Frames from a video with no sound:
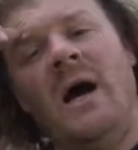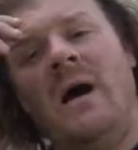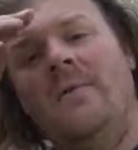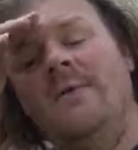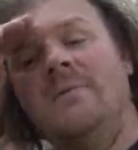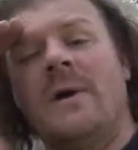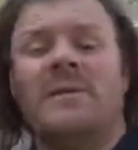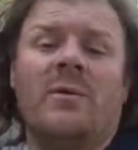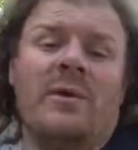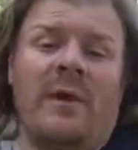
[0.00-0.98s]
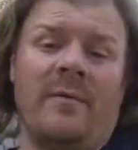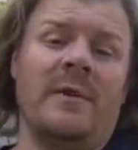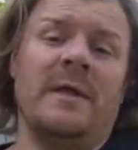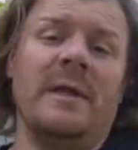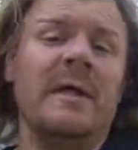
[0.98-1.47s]
Reason why the door, I
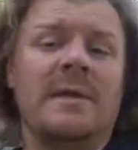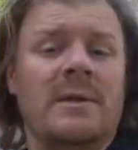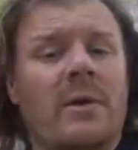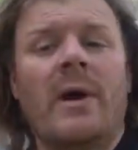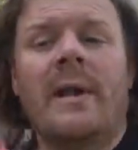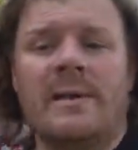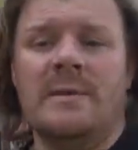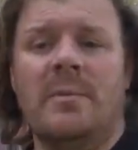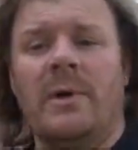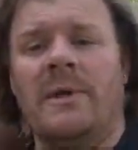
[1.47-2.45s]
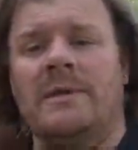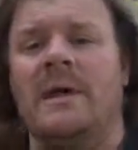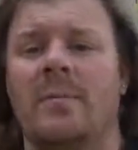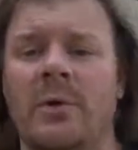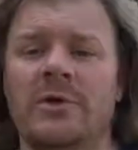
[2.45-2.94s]
really needed the door in at this point, is I
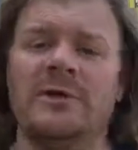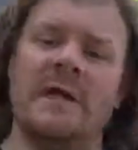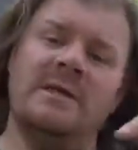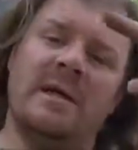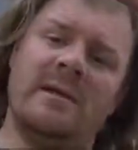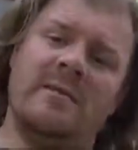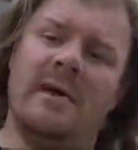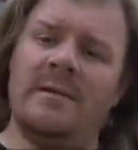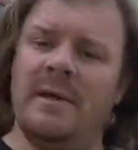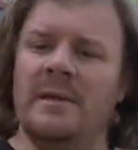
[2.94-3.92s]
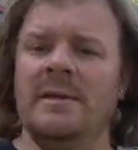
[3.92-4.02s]
gotta put J-channel around it